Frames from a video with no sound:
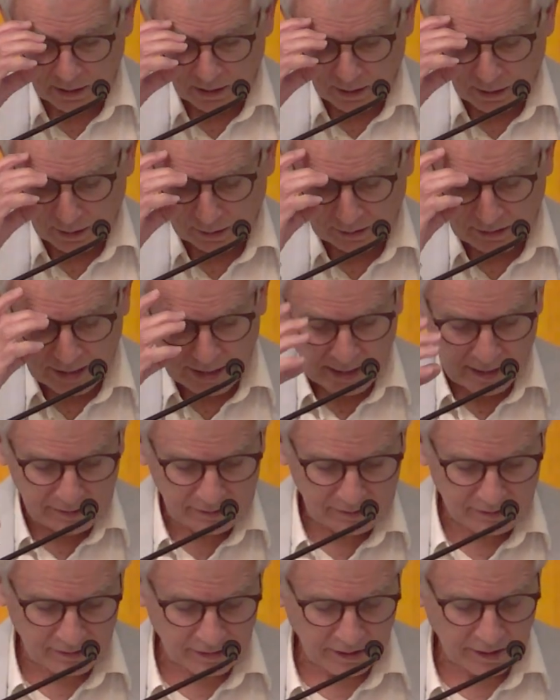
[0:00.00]
And
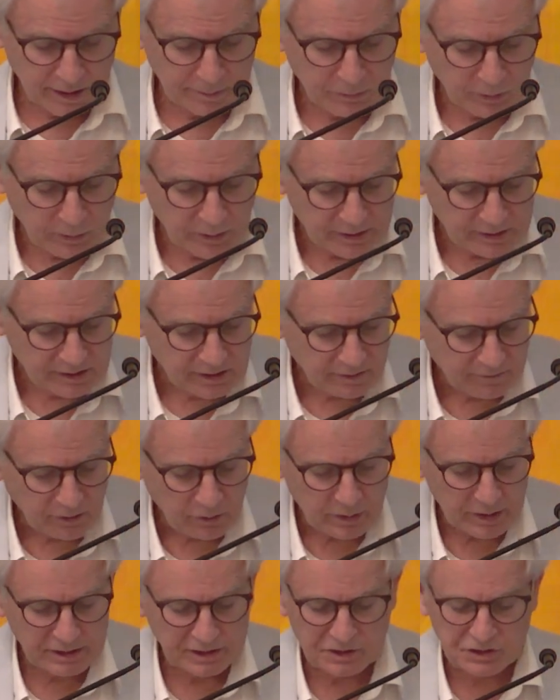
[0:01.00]
last, immigrants have
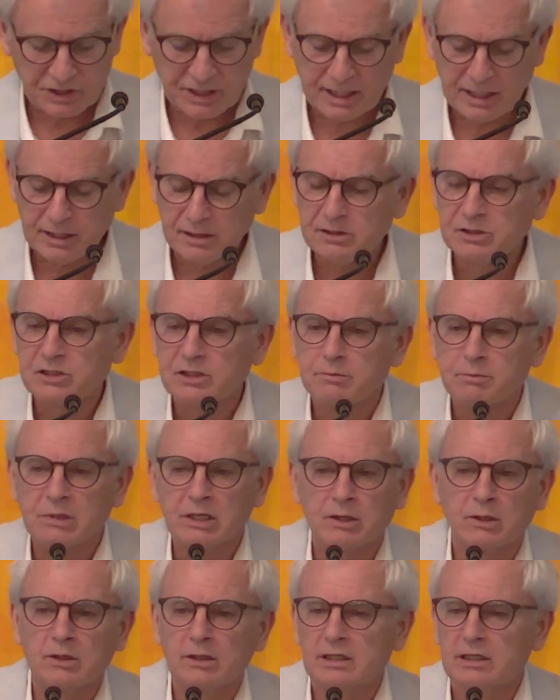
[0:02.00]
always changed
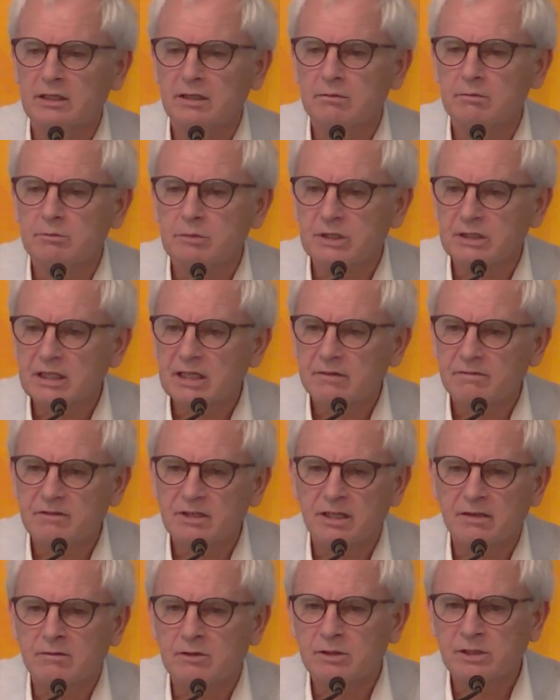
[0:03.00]
America, but they've
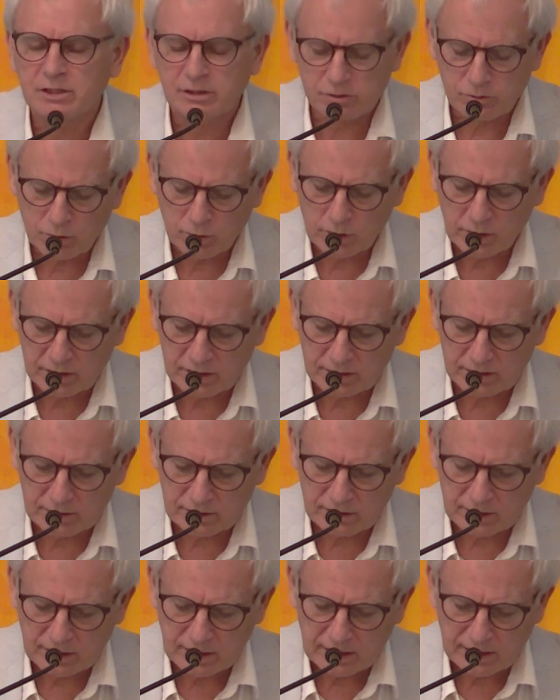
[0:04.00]
never destroyed it.
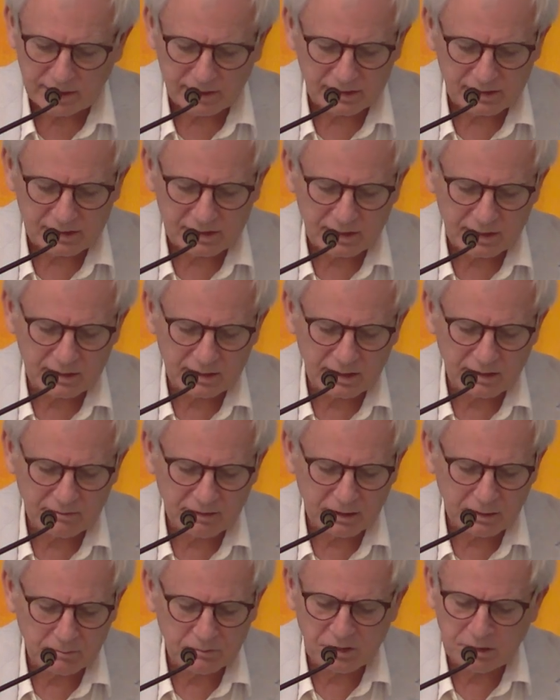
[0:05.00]
Instead, they've
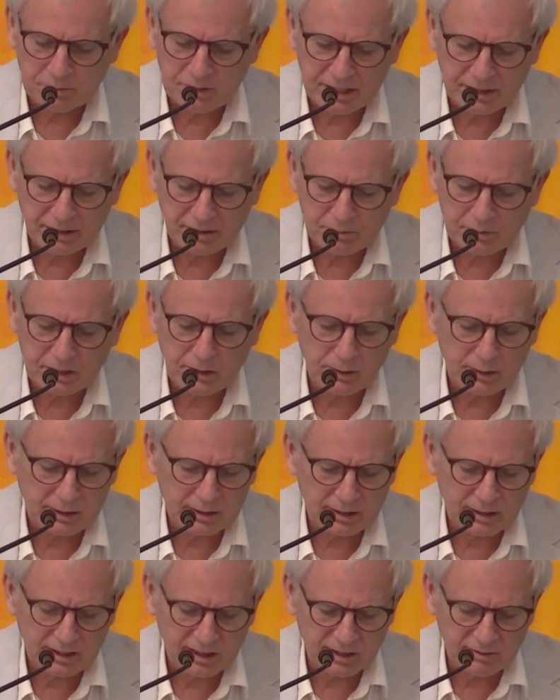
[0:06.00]
helped to make America
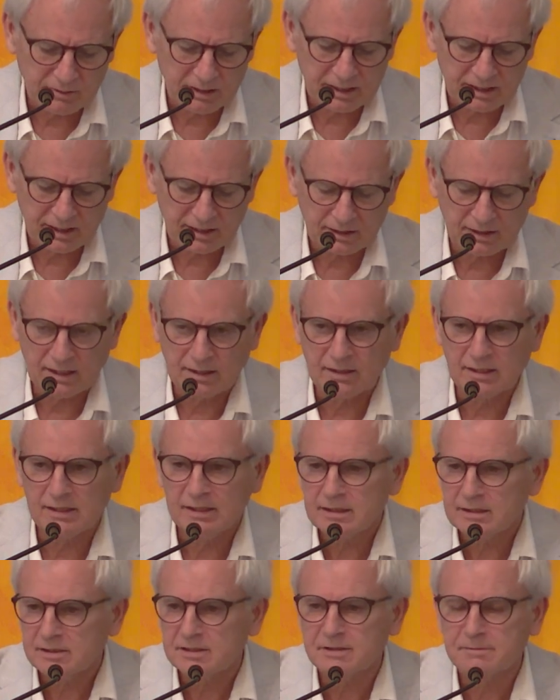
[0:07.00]
everything that it
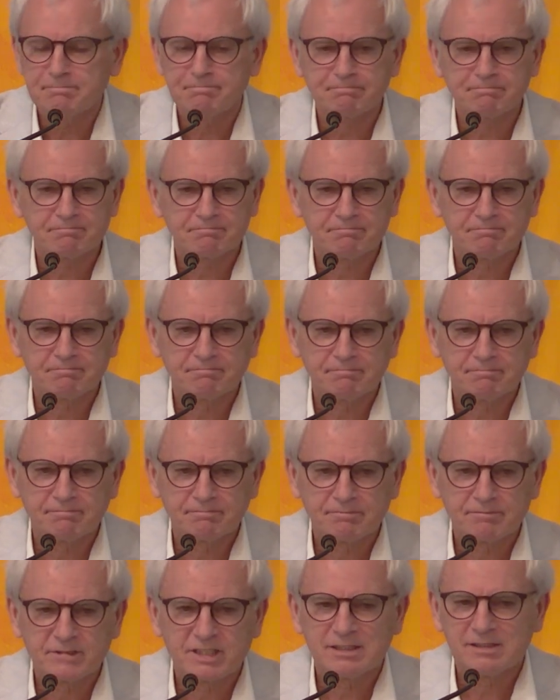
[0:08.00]
is.
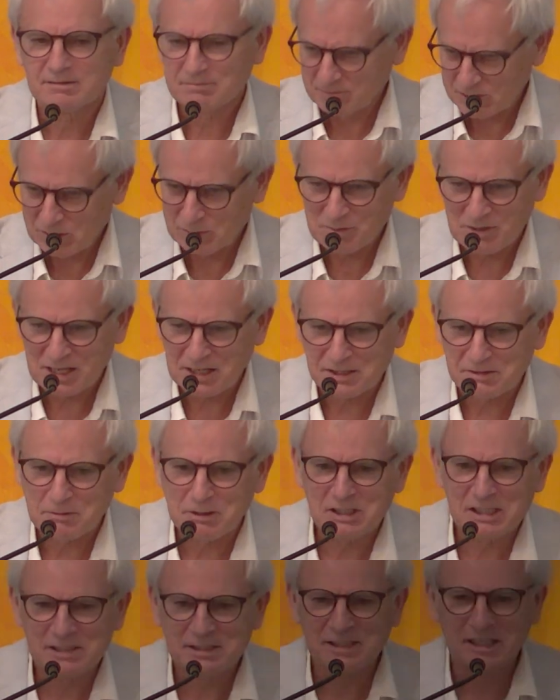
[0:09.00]
So thanks for
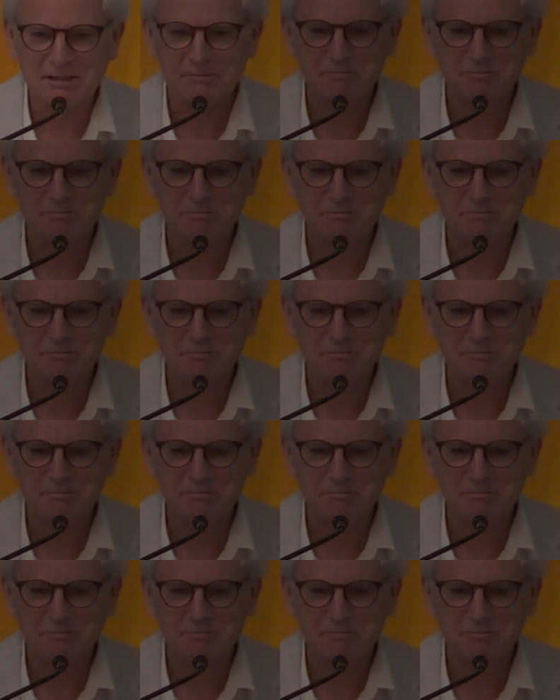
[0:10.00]
listening.